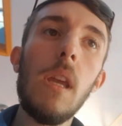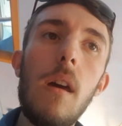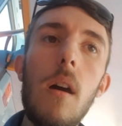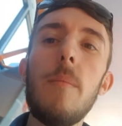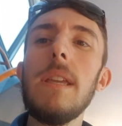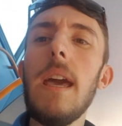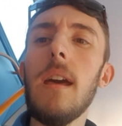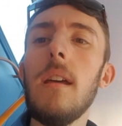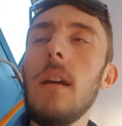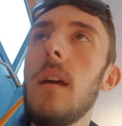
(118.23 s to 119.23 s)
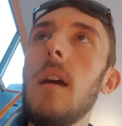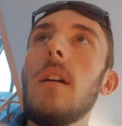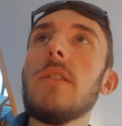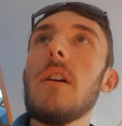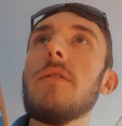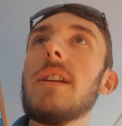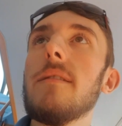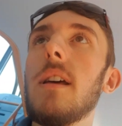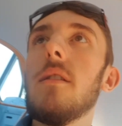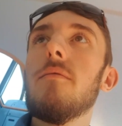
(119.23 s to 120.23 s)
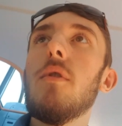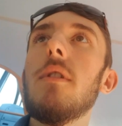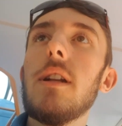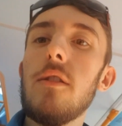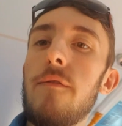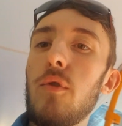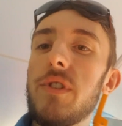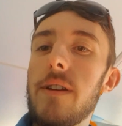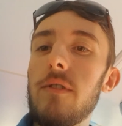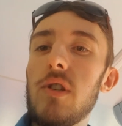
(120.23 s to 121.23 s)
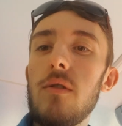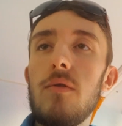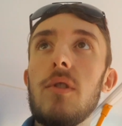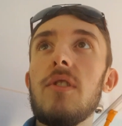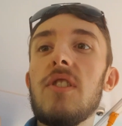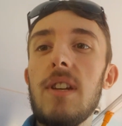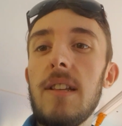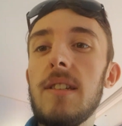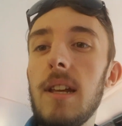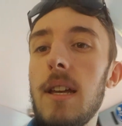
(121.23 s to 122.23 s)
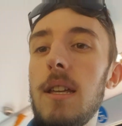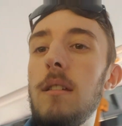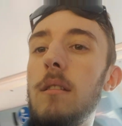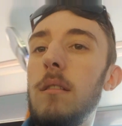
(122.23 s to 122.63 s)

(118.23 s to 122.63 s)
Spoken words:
But yeah, so obviously I've done the route learning on the 472s on Saturday.